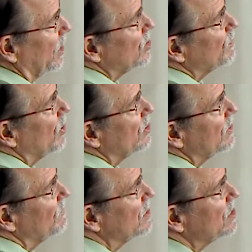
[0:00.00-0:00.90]
Experience
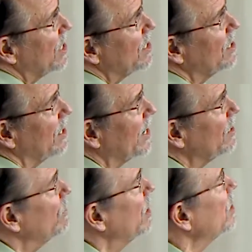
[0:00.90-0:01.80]
of insight and
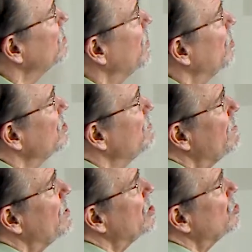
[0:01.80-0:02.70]
enlightenment experience may
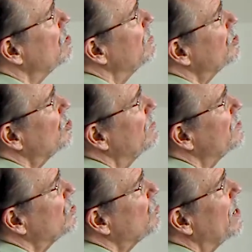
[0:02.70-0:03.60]
be suitable terms
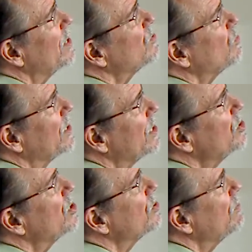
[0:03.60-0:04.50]
as well as
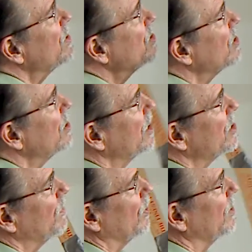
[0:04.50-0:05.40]
religious or mystical
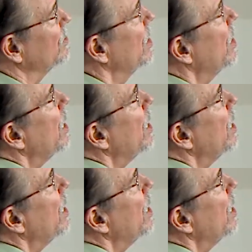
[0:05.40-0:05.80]
experience.